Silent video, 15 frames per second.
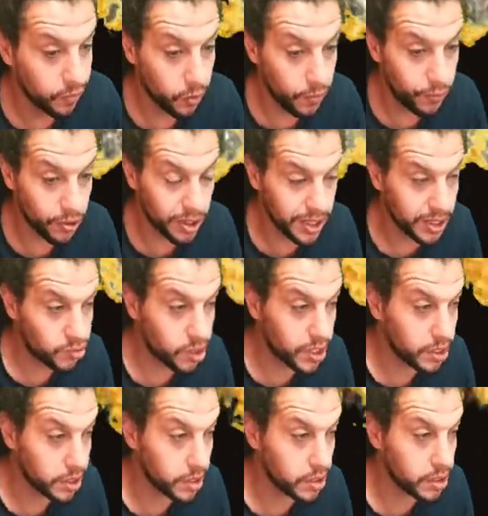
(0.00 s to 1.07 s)
2.8
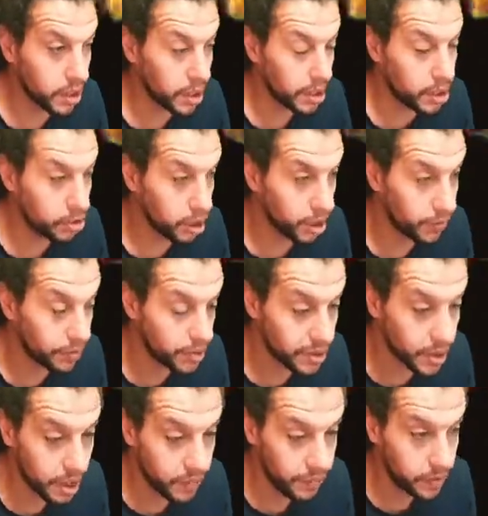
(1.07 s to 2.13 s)
rating. Is that like you deliver
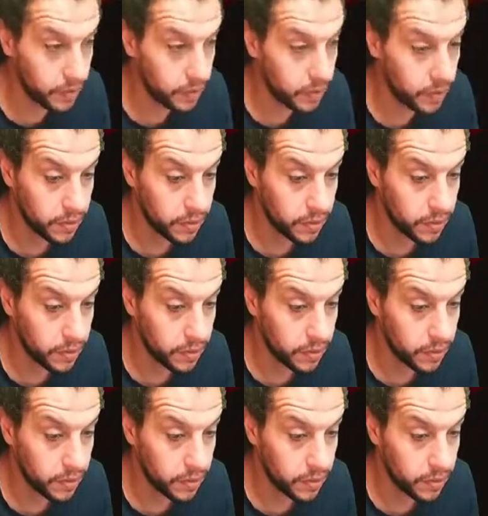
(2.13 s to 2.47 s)
stuff?